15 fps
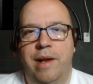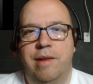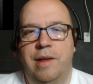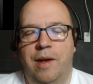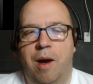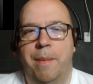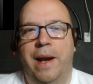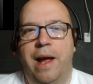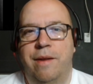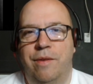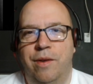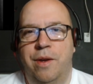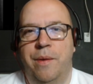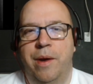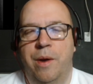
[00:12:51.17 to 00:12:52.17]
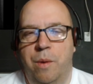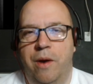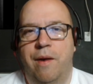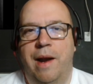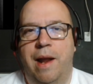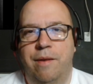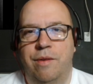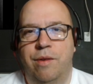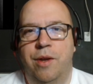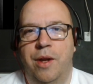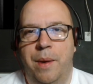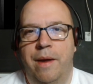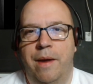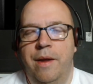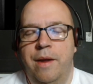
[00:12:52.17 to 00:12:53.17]
It's like, I'm allowed to do it, we're allowed to
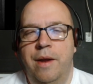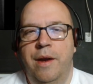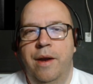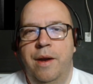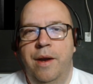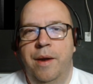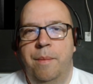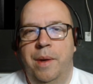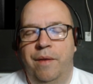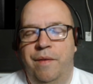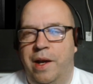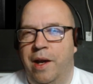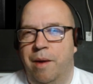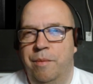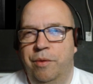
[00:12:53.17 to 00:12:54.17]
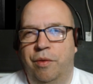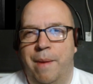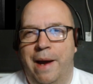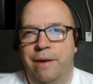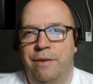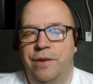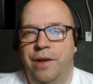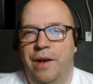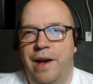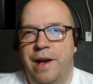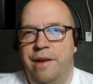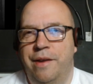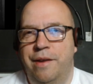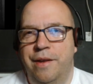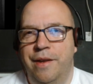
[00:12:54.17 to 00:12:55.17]
do it. But if it comes from
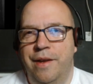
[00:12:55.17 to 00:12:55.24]
outside...